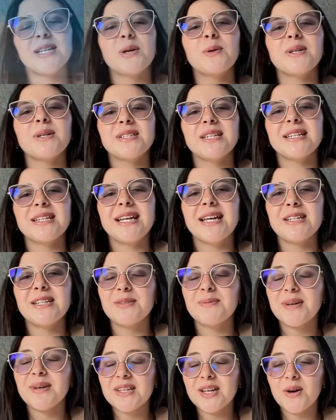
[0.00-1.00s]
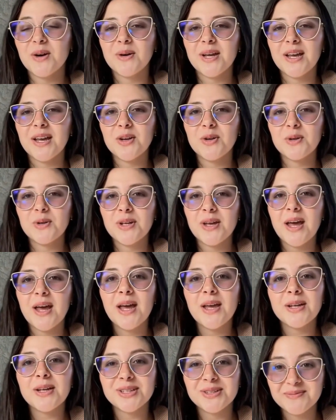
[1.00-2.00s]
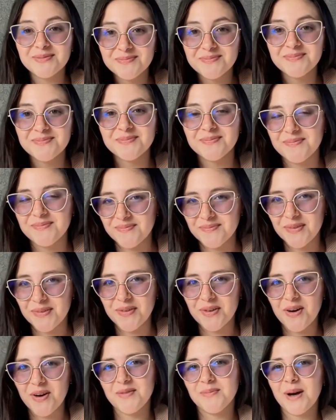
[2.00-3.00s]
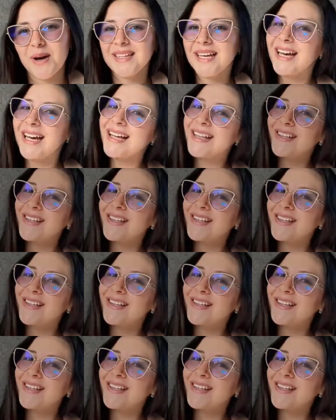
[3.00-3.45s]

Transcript: you in the next video and good luck. Goodbye.